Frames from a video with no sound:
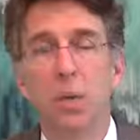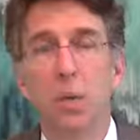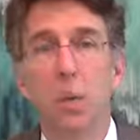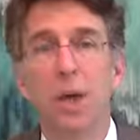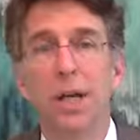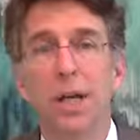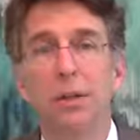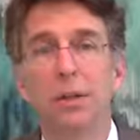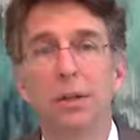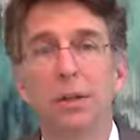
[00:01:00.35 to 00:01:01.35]
One
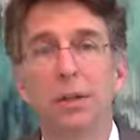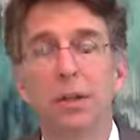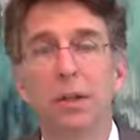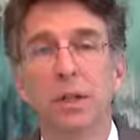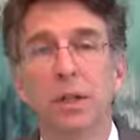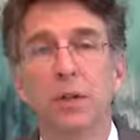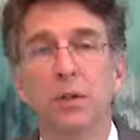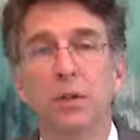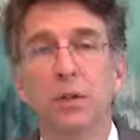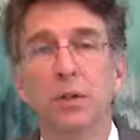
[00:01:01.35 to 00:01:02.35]
is
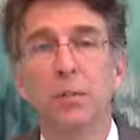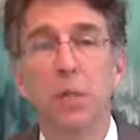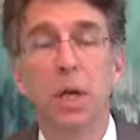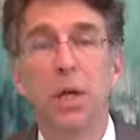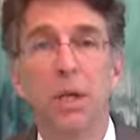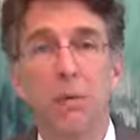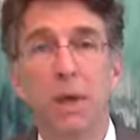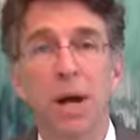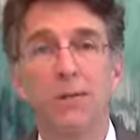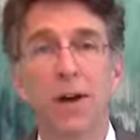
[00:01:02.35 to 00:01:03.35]
Bill
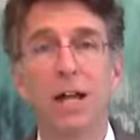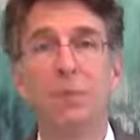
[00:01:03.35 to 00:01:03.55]
might find